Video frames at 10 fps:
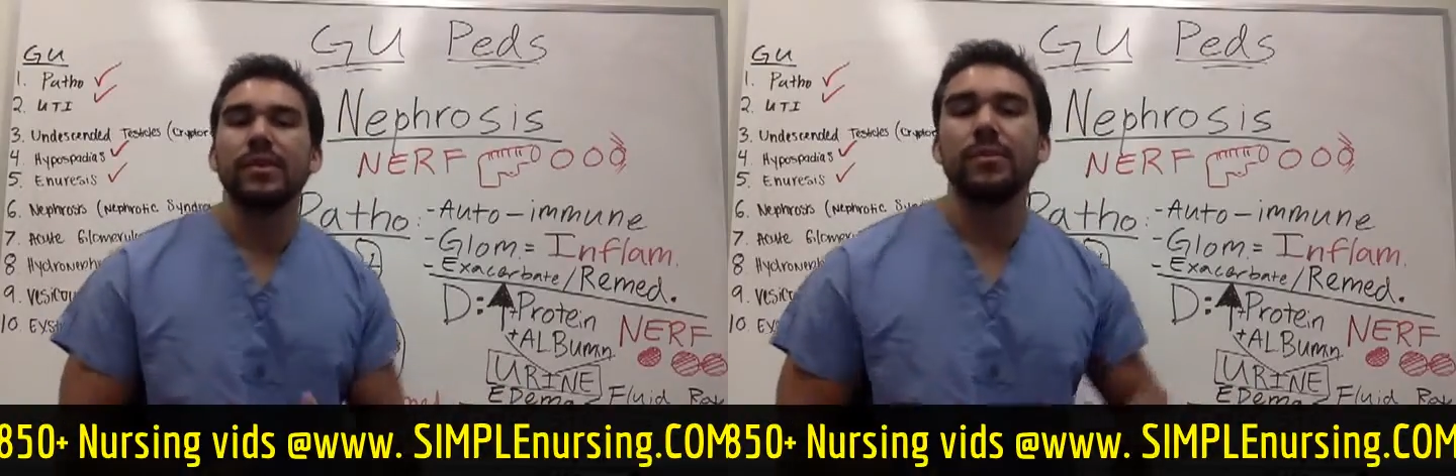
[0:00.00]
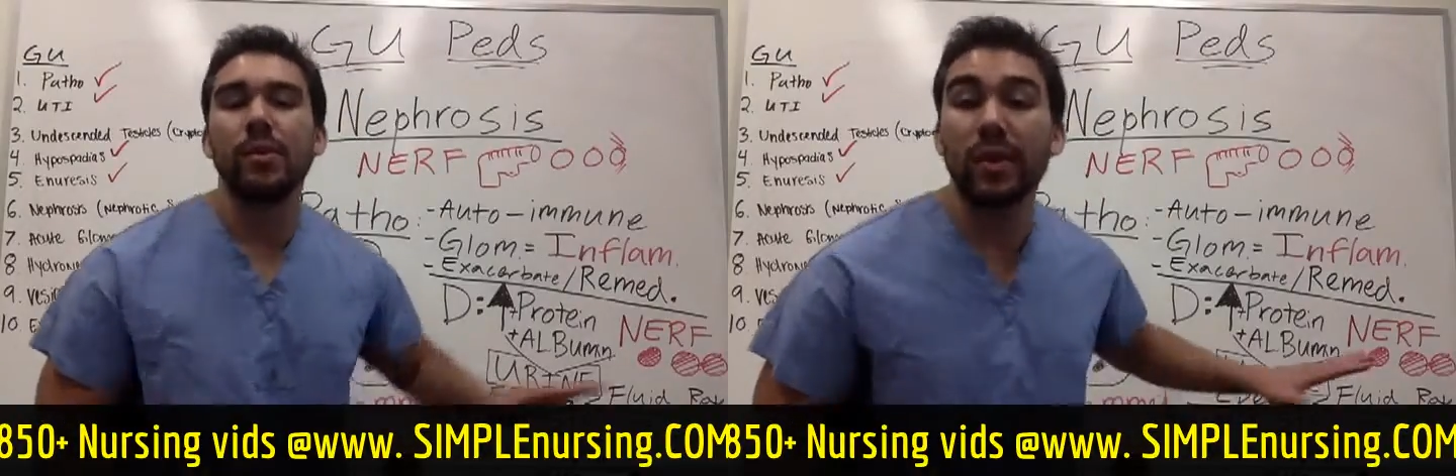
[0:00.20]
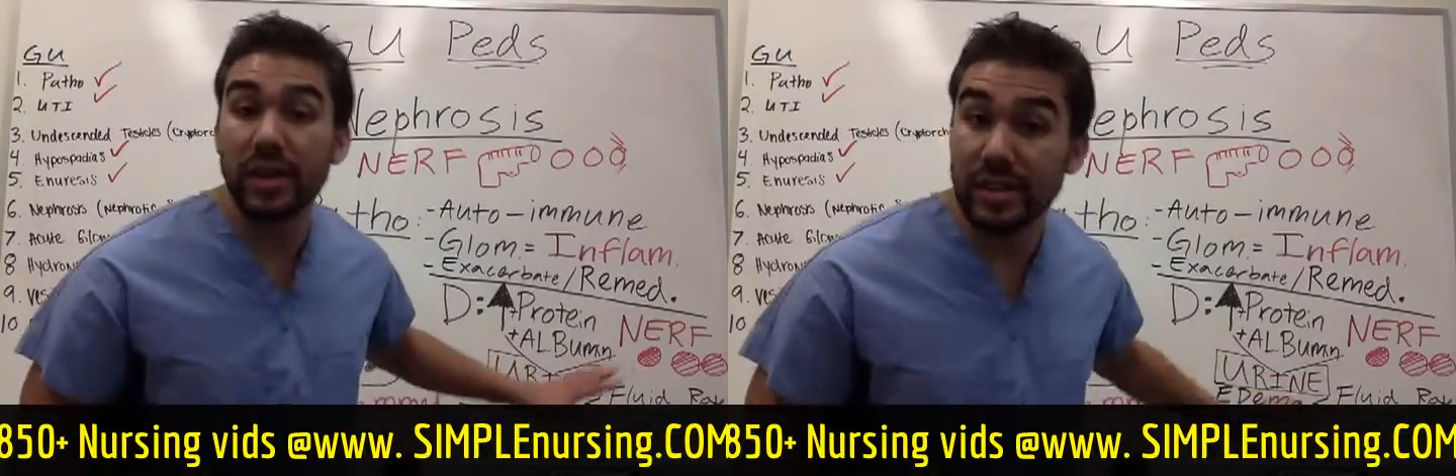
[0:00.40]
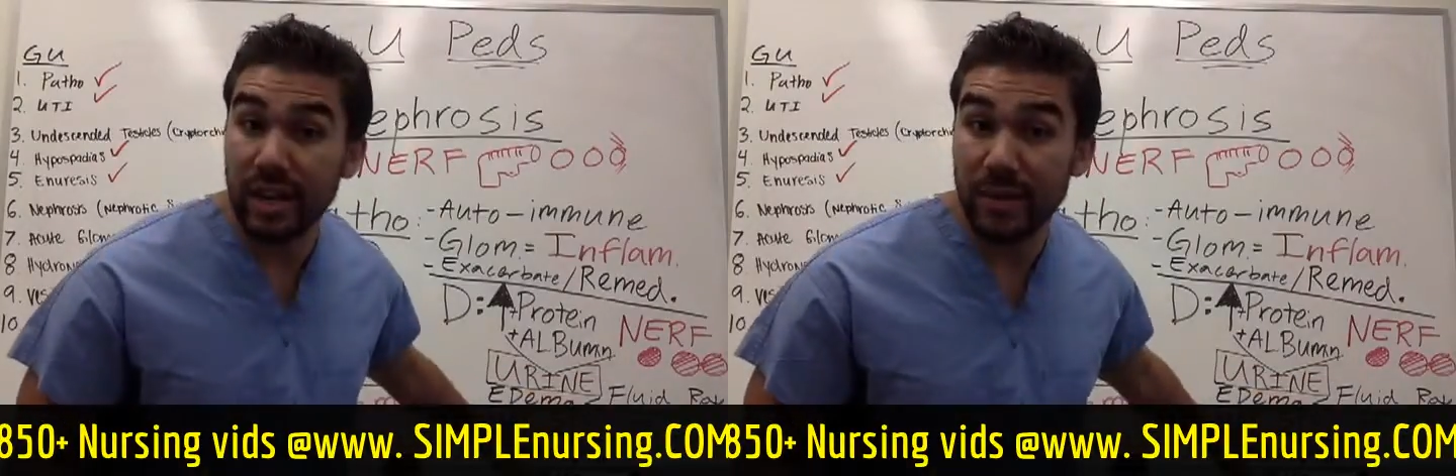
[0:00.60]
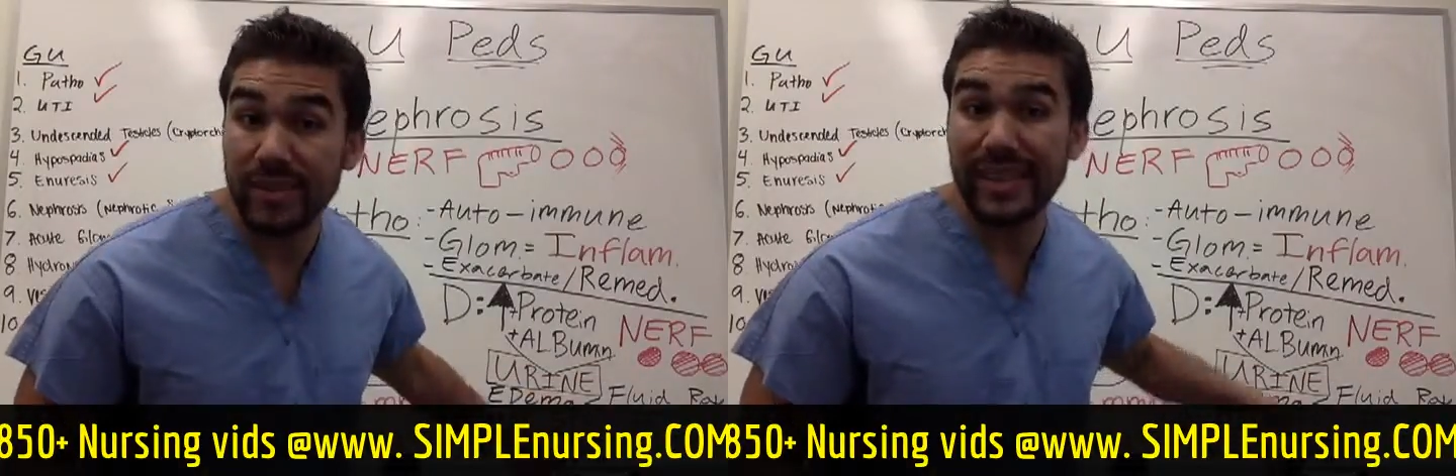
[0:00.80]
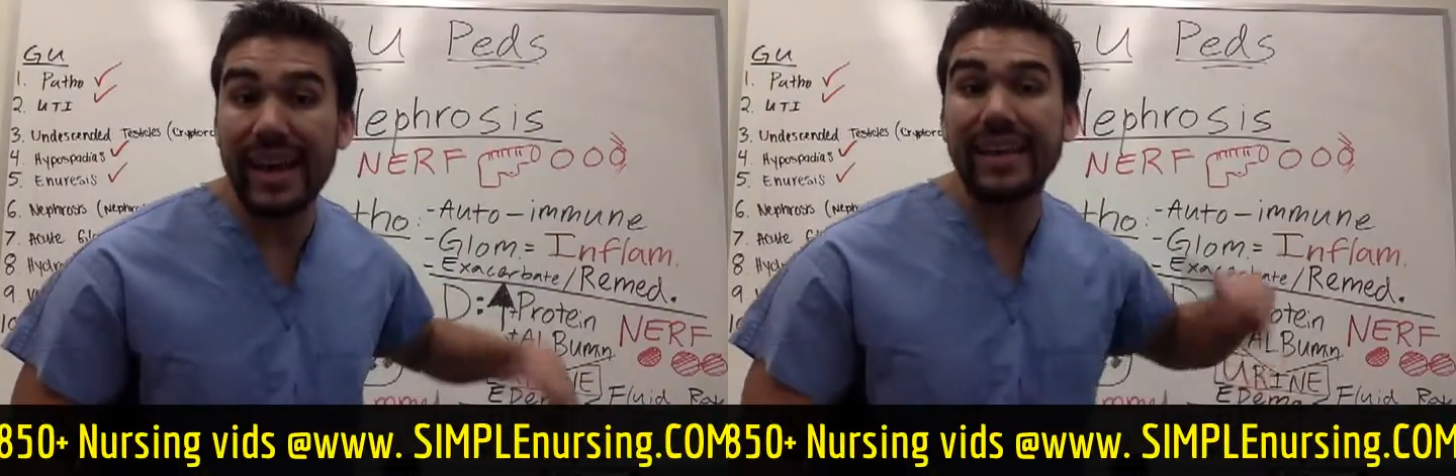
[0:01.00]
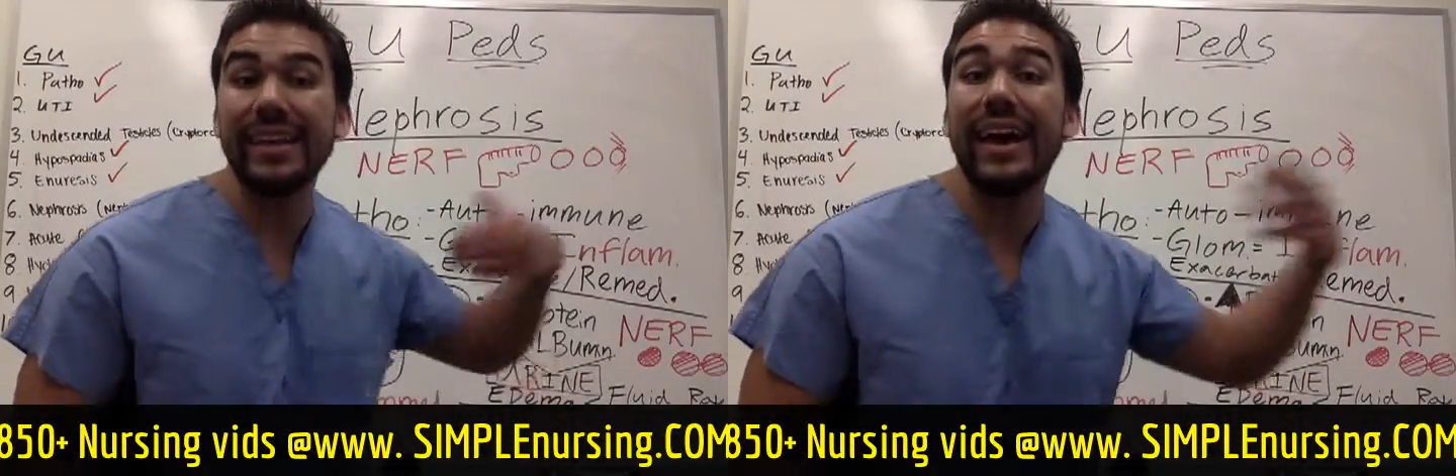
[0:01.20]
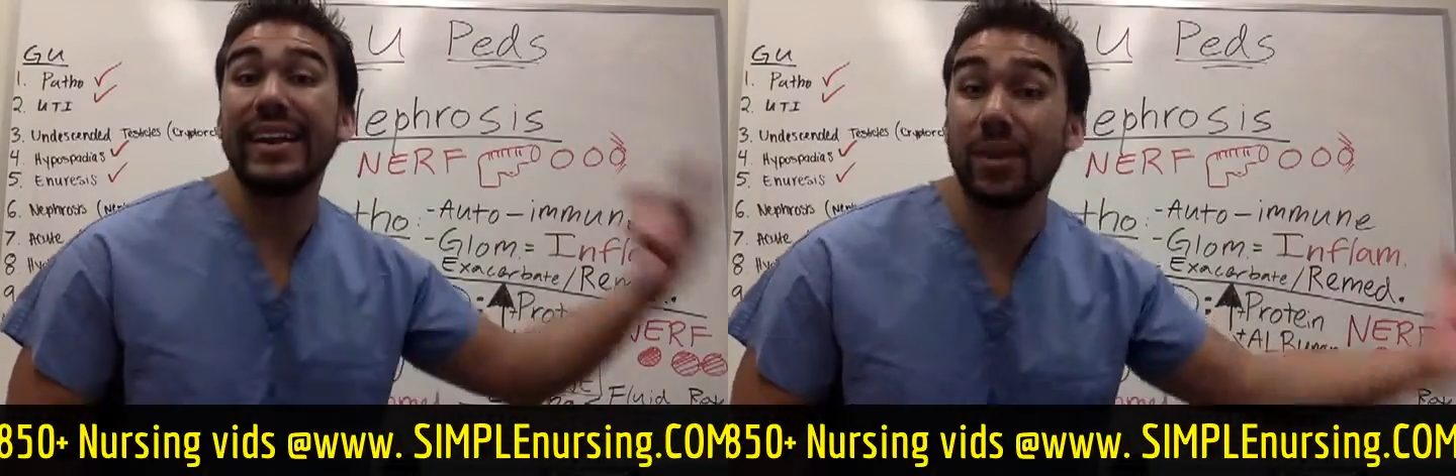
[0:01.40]
but we're going to talk about that,
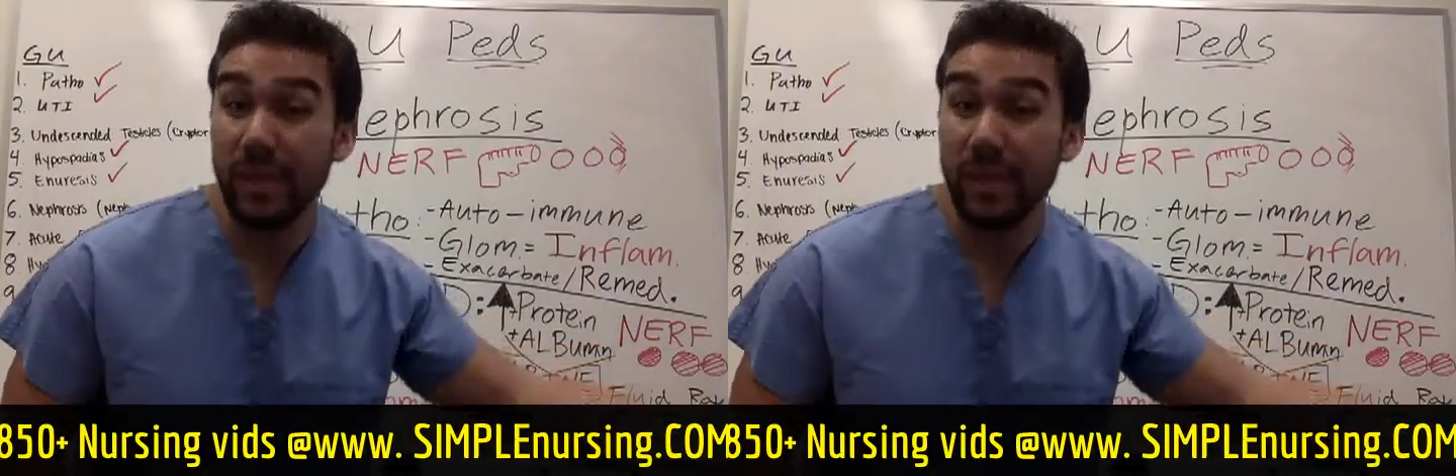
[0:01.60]
how to get